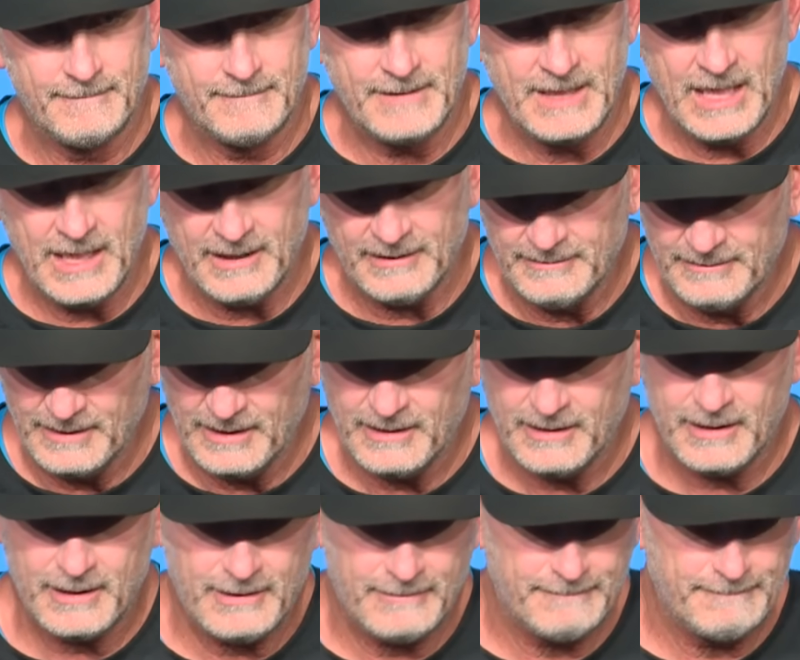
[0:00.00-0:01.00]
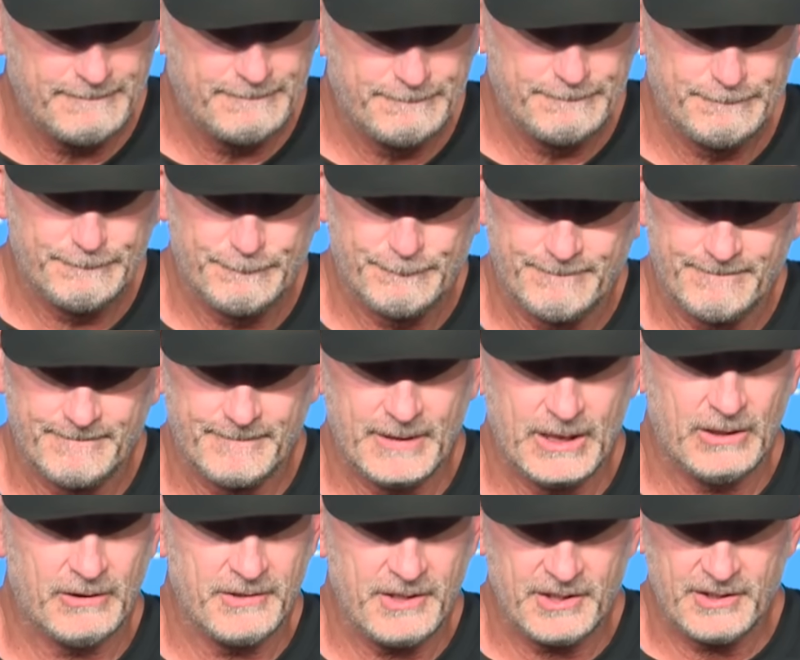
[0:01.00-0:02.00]
Yeah,
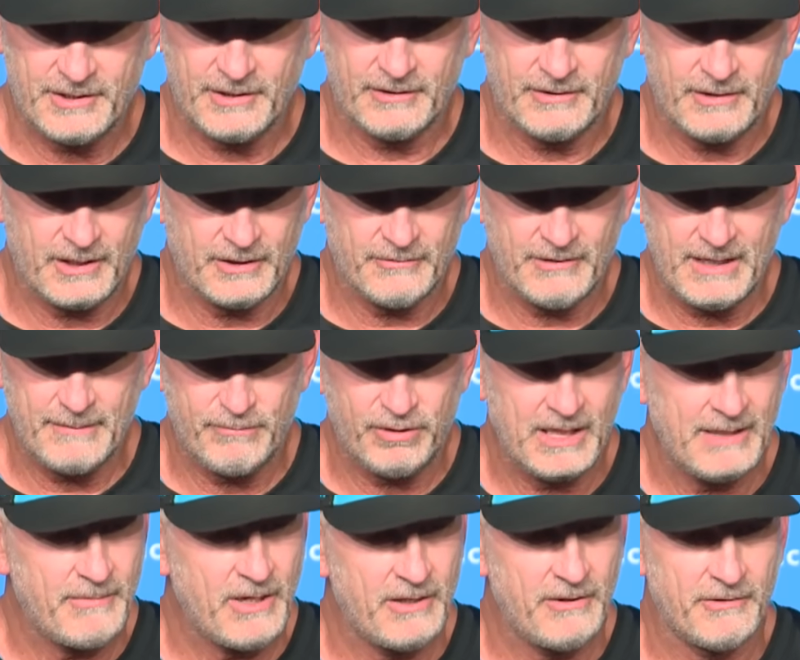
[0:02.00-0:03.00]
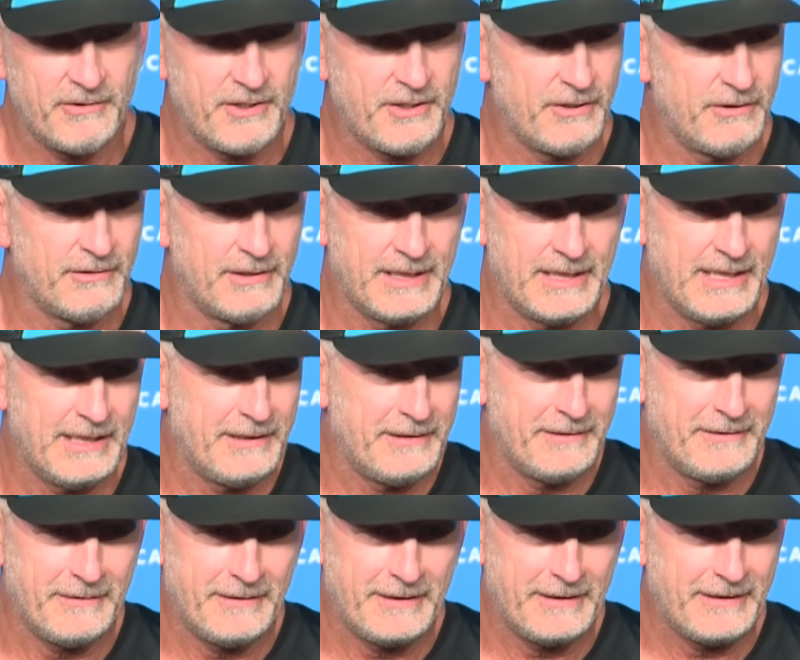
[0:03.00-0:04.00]
you know, just a great play by those two. It
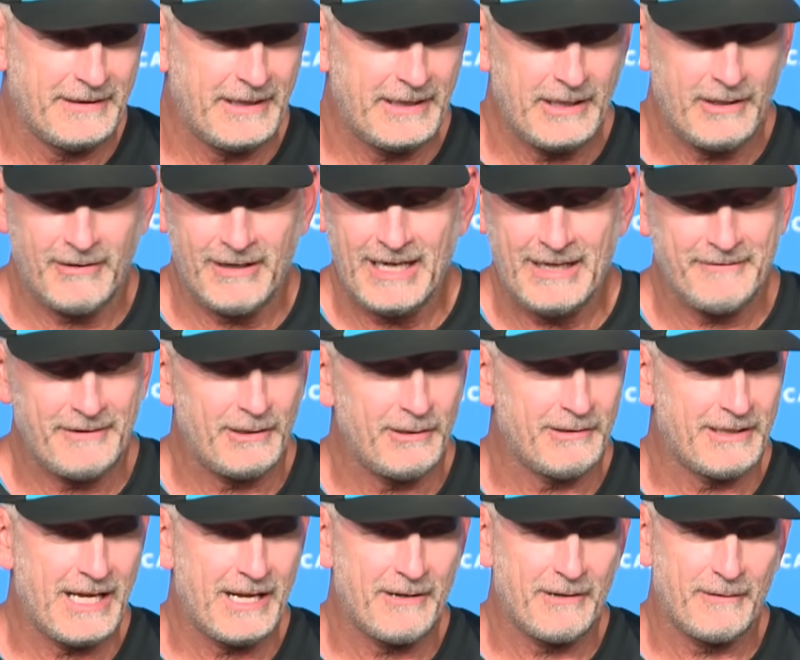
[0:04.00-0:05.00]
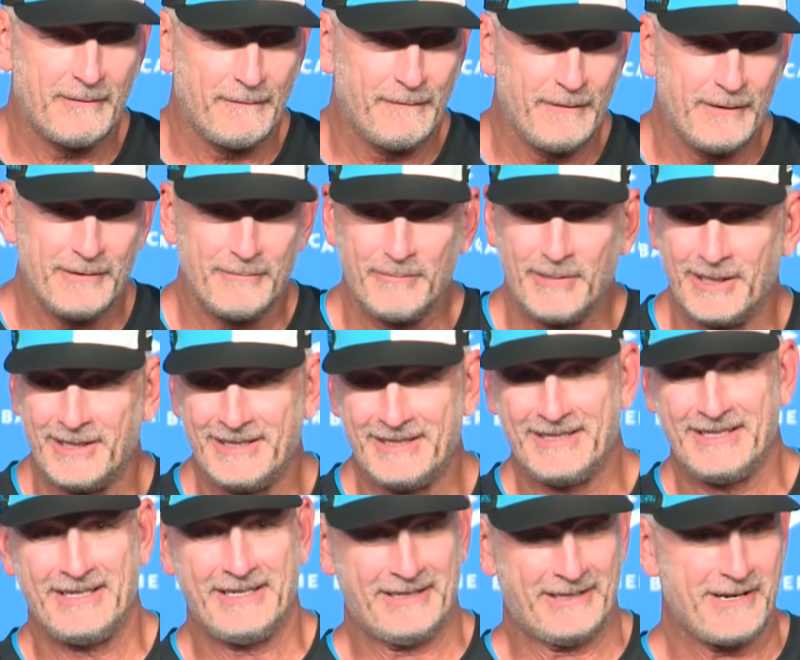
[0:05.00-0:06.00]
didn't, you know, I have to look at it on film, but it
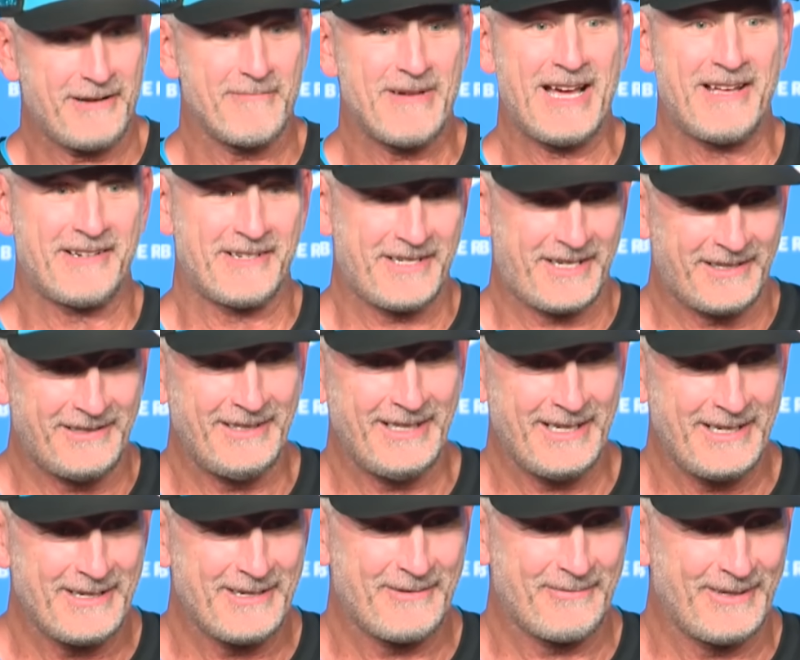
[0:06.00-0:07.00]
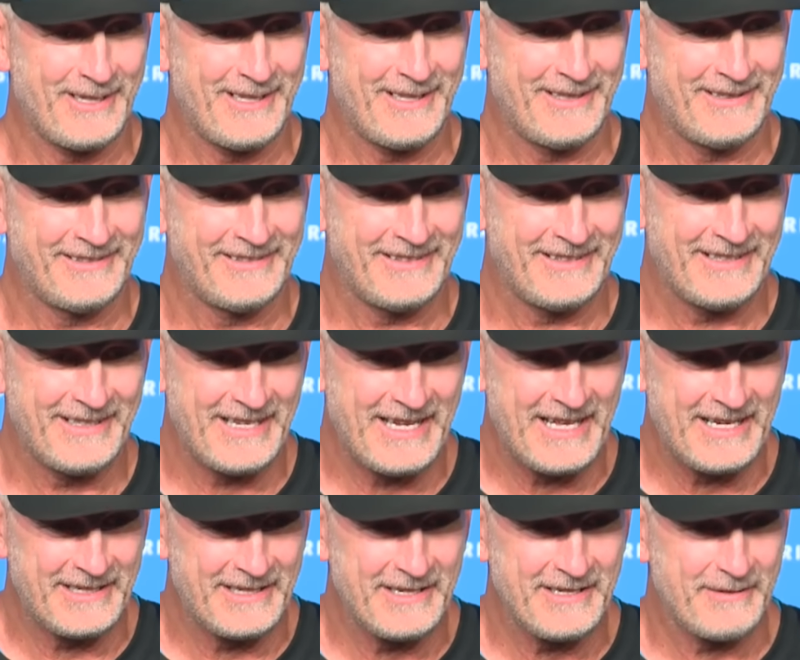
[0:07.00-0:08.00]
didn't come out as clean as we
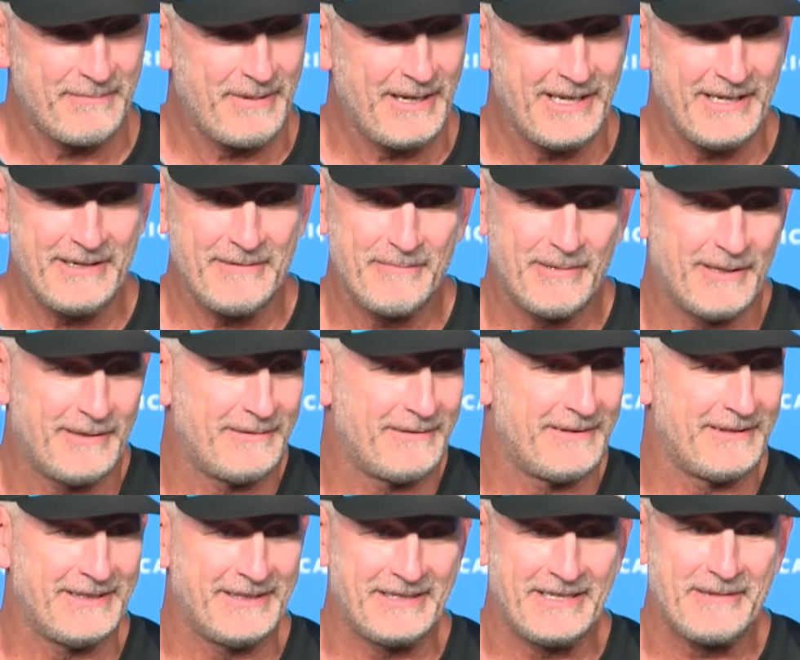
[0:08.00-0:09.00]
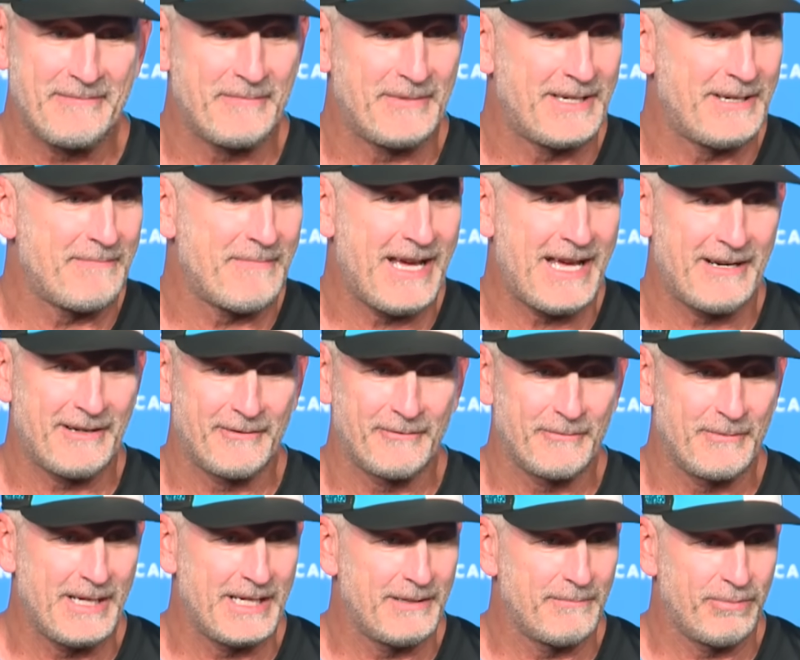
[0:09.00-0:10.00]
anticipated, but it didn't matter.
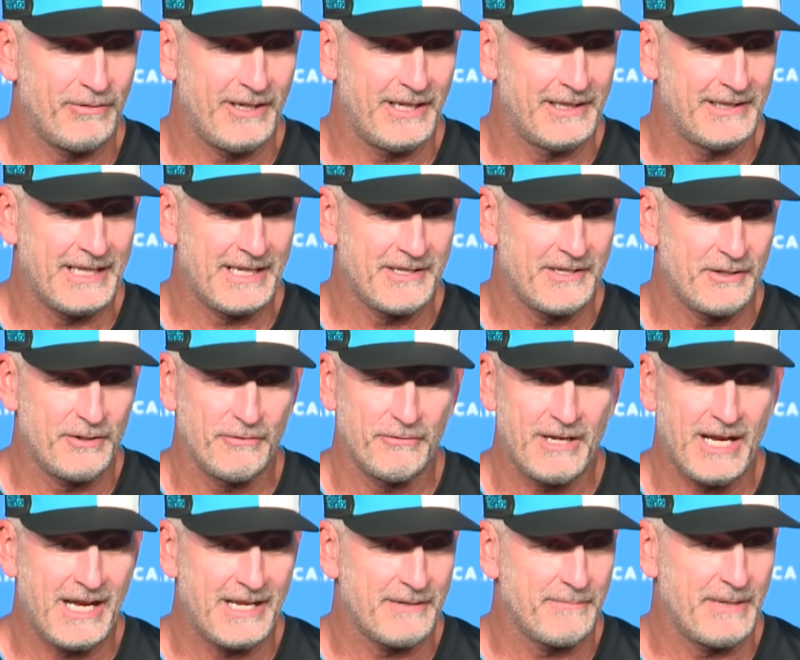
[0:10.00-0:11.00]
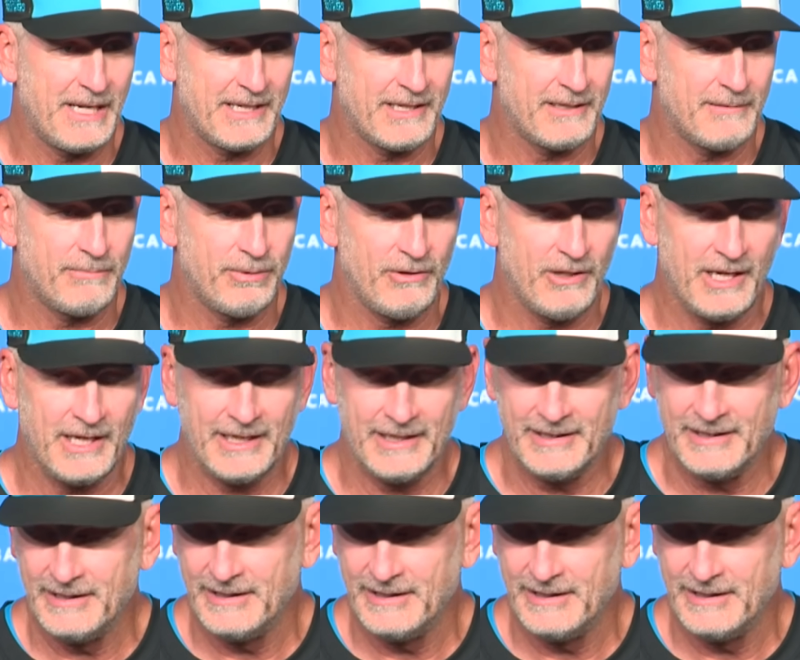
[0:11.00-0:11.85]
We made the play. That's two guys making a play,